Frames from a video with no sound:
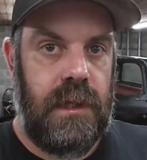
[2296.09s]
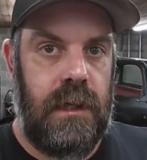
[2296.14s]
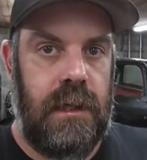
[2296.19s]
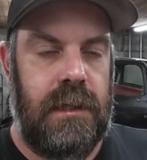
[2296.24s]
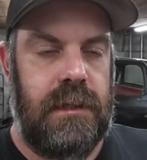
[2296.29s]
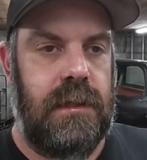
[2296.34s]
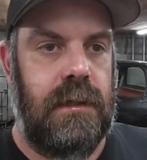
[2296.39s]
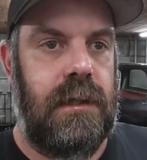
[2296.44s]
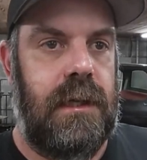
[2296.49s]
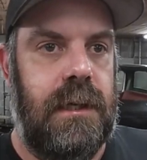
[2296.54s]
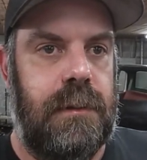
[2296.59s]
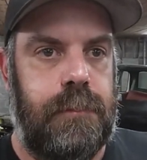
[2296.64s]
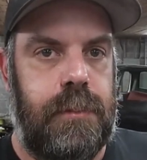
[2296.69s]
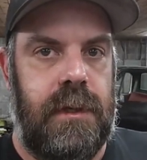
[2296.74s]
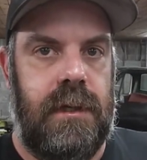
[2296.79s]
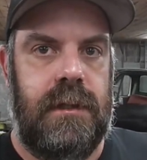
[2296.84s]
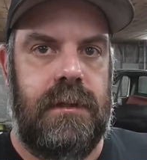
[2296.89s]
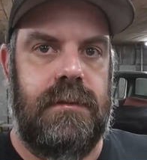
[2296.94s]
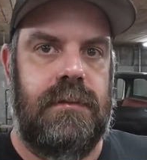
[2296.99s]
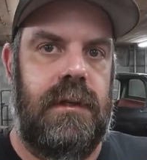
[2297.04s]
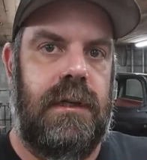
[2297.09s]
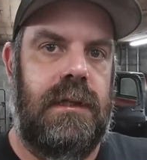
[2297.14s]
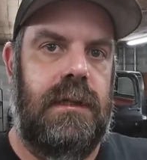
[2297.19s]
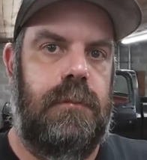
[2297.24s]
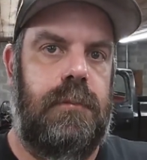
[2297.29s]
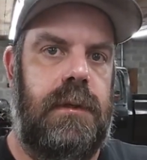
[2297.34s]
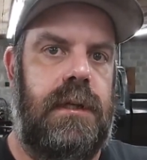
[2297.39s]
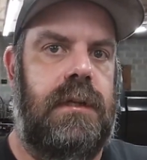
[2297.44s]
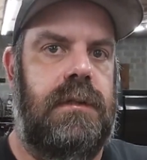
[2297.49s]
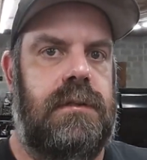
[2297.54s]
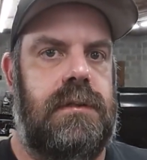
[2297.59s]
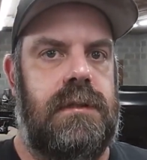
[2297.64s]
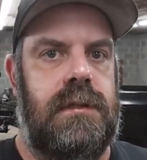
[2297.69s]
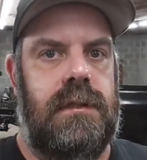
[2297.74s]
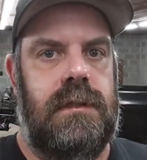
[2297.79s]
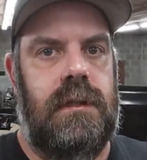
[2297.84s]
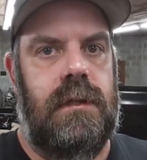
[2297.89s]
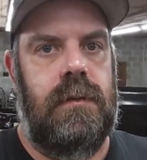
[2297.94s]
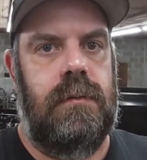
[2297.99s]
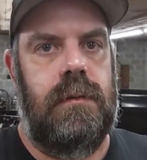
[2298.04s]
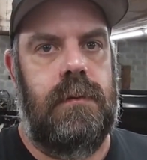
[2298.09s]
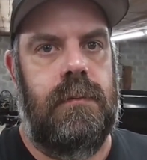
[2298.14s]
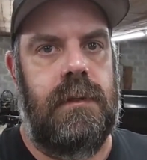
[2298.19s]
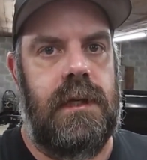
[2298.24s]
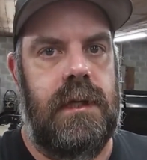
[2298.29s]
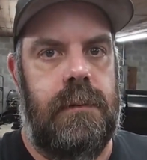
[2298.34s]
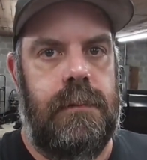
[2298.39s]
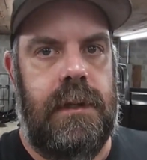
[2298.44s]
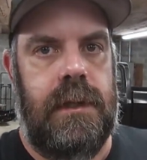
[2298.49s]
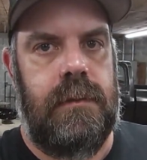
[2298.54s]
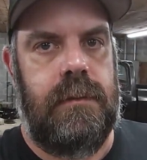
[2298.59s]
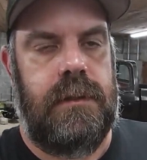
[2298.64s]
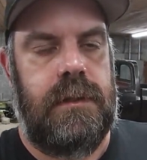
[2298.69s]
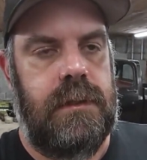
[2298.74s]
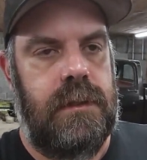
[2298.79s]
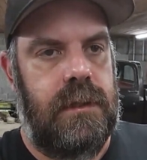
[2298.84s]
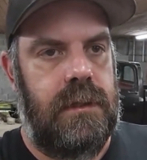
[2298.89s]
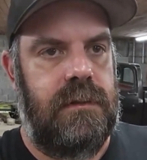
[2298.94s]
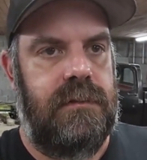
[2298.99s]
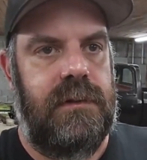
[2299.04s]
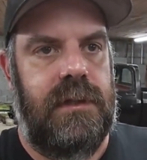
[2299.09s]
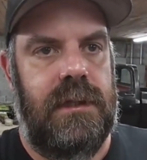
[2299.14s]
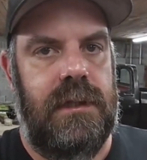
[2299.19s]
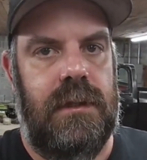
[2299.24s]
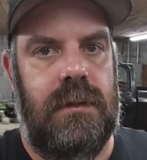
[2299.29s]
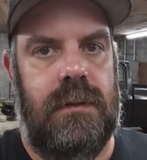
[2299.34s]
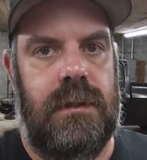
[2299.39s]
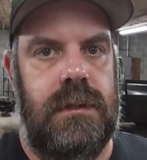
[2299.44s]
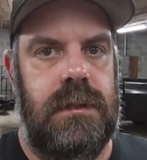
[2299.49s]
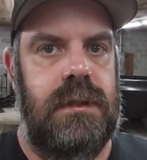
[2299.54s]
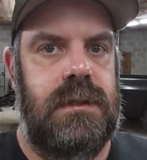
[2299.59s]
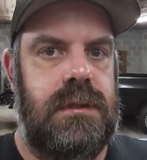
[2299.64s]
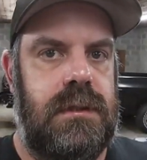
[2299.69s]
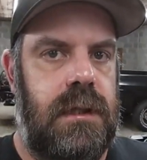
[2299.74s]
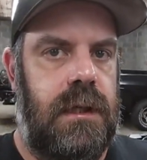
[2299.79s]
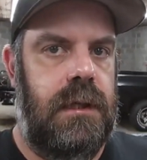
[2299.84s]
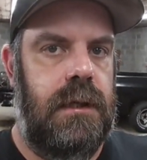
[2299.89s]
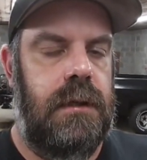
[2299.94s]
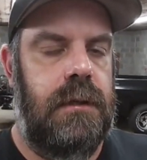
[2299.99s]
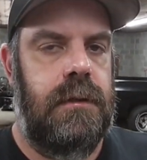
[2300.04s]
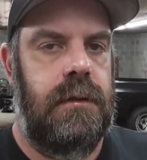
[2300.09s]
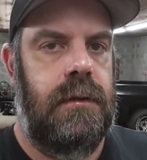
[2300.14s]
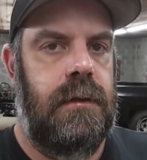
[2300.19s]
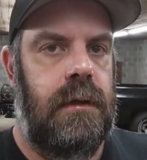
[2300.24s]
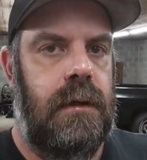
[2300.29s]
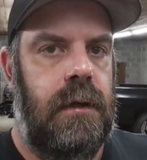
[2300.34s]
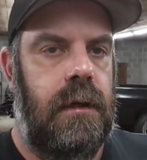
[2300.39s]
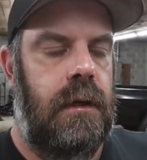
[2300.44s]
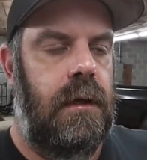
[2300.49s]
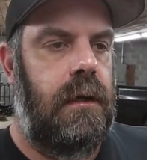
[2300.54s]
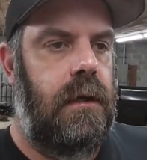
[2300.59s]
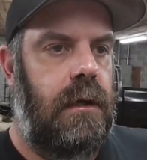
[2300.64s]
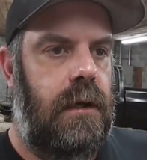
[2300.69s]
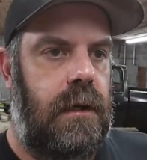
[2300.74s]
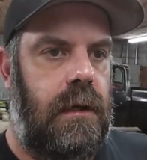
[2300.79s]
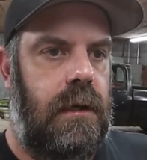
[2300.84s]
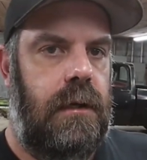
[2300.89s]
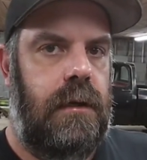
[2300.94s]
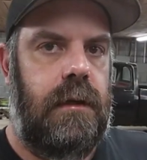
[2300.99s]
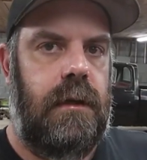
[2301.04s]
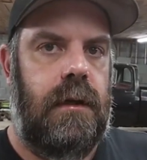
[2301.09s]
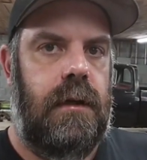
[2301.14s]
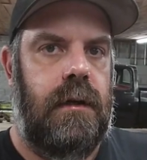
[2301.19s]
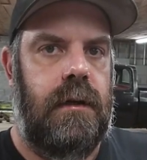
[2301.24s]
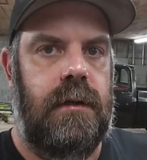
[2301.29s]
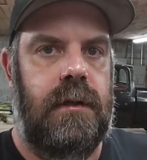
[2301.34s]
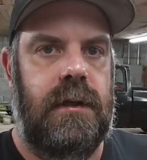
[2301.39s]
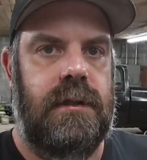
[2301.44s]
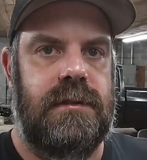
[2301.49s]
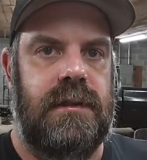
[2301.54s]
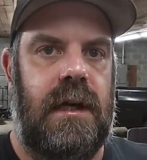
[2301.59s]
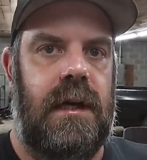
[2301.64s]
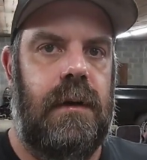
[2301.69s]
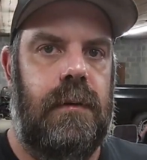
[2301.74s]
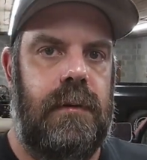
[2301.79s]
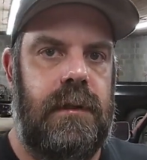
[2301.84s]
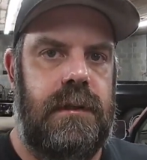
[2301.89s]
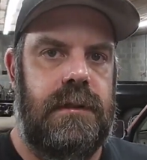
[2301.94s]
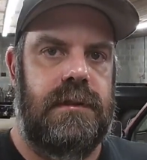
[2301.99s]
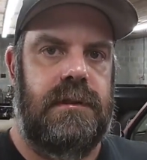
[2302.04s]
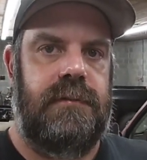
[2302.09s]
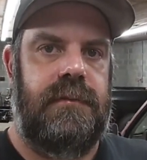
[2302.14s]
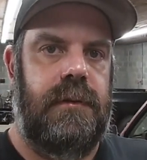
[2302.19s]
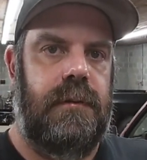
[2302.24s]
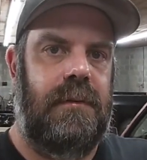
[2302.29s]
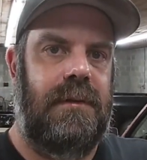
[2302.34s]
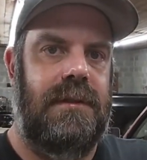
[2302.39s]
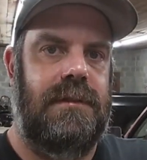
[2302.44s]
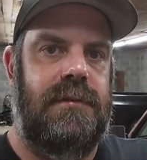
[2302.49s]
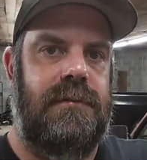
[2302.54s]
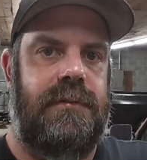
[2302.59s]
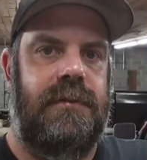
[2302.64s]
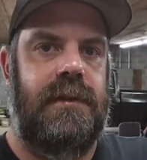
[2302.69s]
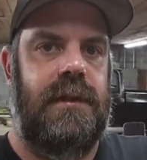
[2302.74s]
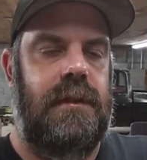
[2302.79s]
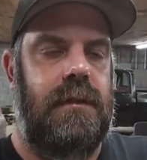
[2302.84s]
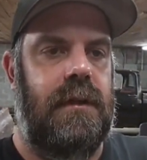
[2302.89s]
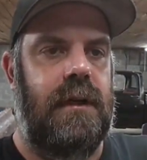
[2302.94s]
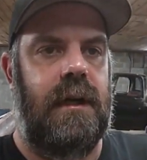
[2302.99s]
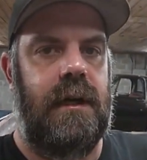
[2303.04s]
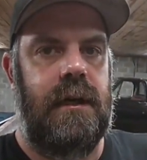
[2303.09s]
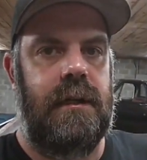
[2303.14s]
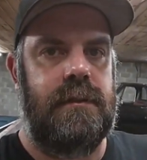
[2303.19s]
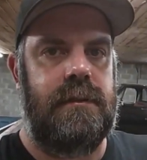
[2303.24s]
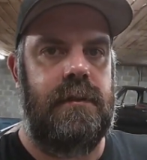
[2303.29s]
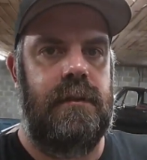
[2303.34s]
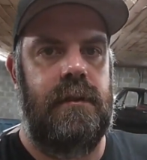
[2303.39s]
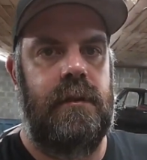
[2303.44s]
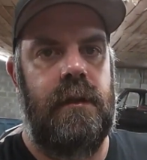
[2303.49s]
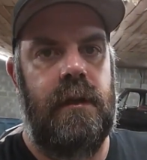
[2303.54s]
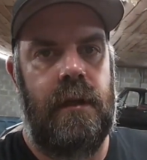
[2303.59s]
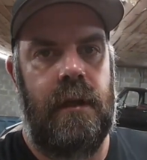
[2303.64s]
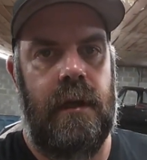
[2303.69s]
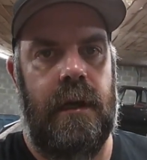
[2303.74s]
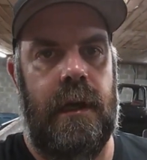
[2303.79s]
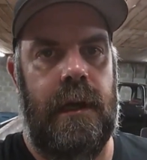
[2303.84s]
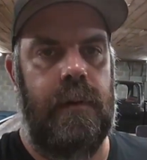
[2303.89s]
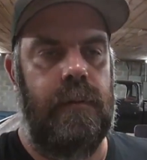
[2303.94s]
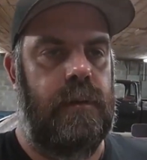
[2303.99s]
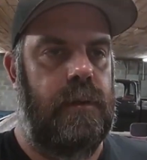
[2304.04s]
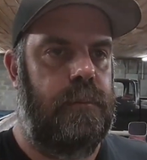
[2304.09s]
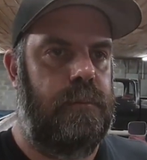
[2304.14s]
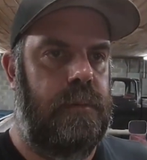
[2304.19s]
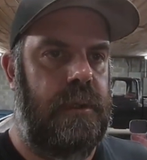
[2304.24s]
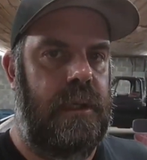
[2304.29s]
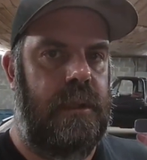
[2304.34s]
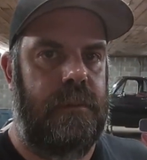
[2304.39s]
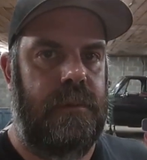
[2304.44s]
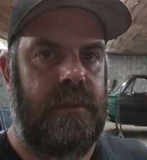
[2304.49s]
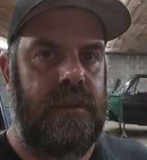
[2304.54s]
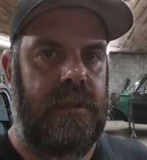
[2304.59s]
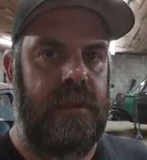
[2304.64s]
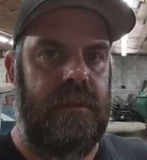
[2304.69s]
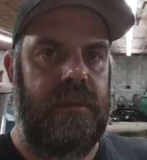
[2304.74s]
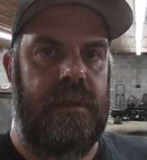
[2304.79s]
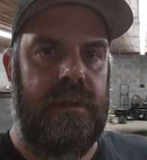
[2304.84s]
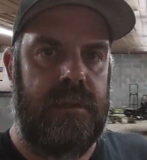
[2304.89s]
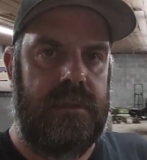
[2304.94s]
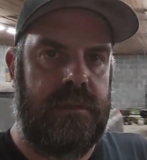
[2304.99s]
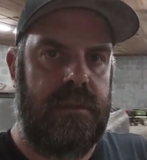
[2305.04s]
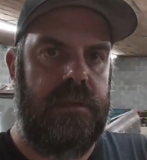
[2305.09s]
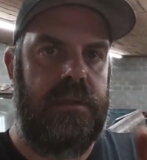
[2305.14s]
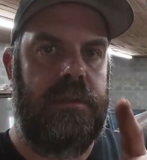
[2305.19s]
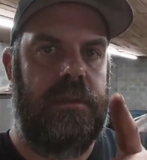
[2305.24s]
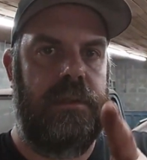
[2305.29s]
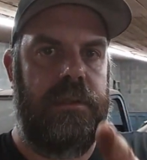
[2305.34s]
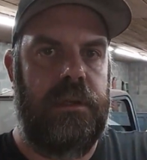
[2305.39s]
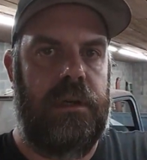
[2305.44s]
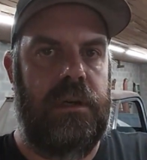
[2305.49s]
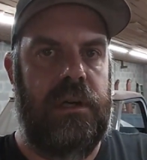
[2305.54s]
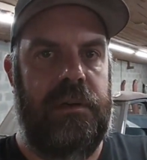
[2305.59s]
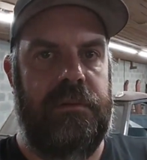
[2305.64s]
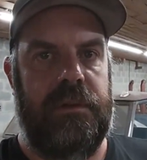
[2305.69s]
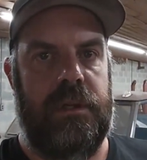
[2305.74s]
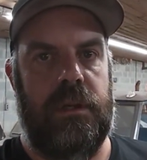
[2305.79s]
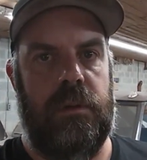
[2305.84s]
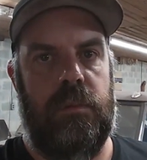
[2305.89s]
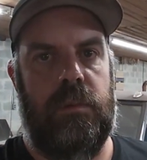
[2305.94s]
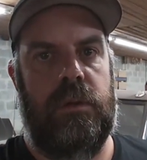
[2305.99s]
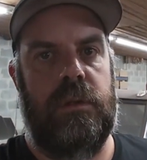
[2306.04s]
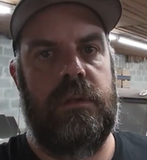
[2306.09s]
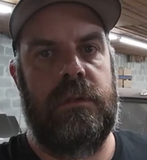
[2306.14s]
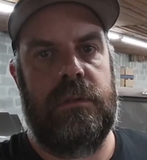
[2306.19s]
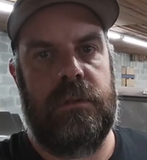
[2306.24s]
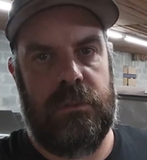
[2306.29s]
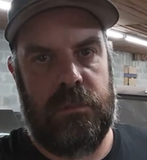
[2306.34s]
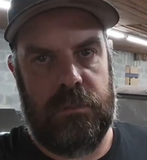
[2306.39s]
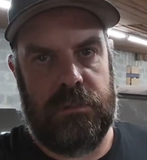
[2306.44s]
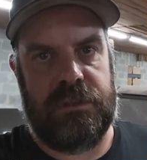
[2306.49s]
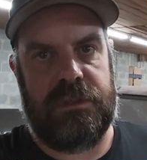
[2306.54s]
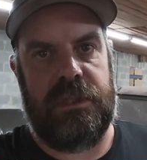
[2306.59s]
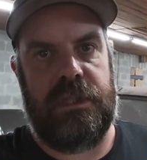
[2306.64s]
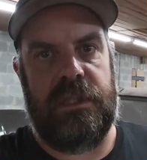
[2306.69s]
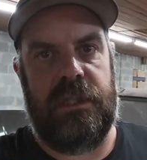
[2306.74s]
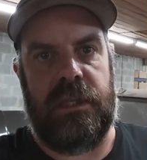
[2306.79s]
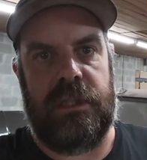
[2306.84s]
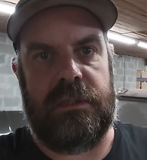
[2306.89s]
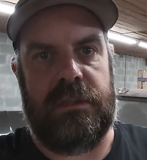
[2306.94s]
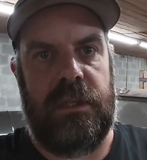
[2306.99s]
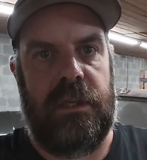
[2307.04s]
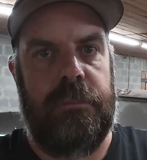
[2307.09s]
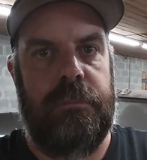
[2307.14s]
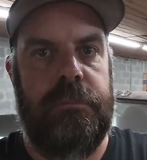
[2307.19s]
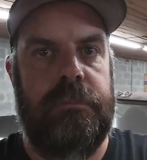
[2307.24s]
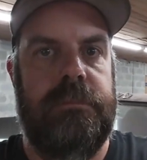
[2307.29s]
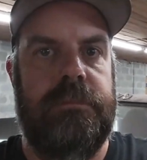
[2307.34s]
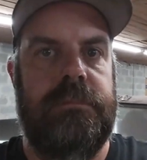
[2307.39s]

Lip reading: hit the like button, ring the bell so you know when we come out with another video on this thing. And as always, if it wasn't for you guys, I wouldn't be able to do this. Y'all have a good one. We'll see you next time.